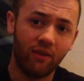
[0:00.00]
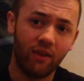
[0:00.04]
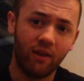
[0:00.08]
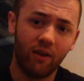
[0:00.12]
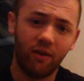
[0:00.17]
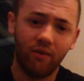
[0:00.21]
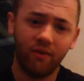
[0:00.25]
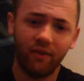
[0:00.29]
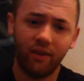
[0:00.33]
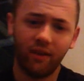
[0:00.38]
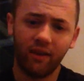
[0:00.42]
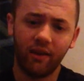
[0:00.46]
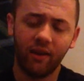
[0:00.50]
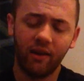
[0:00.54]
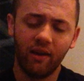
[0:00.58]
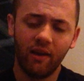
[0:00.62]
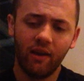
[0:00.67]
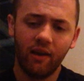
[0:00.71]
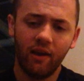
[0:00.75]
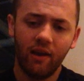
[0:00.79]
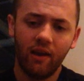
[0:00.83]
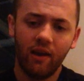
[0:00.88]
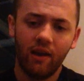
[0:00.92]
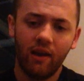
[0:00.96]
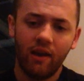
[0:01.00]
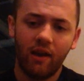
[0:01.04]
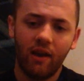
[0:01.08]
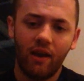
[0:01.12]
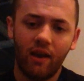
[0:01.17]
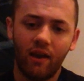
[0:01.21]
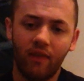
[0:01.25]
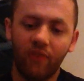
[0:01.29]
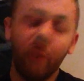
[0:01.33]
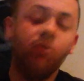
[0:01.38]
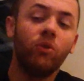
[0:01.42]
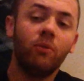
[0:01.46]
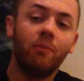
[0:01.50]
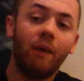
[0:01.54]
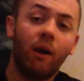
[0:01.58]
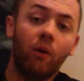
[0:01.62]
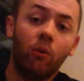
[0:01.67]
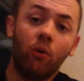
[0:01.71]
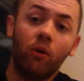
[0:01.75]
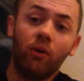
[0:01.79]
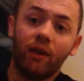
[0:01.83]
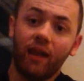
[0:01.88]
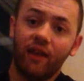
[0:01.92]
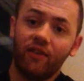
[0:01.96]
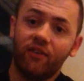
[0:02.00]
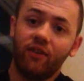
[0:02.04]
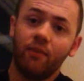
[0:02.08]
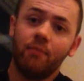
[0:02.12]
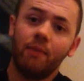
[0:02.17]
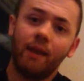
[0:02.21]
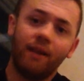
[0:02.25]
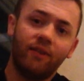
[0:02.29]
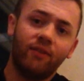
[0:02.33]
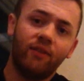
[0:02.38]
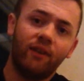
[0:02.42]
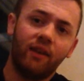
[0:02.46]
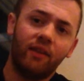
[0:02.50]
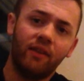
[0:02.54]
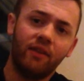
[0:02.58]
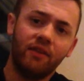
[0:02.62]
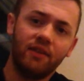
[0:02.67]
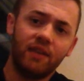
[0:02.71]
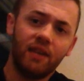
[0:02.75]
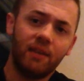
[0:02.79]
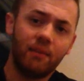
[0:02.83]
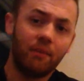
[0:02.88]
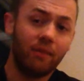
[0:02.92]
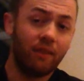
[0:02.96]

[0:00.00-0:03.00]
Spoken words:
You know, I think it's all about what gets the best out of the team,